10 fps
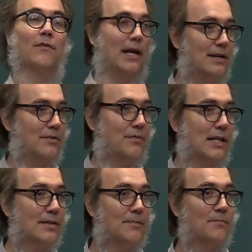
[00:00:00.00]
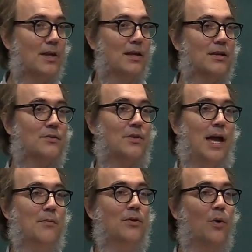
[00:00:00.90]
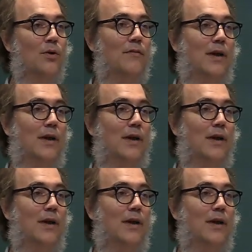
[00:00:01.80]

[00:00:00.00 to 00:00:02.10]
vector field. So the Hamiltonian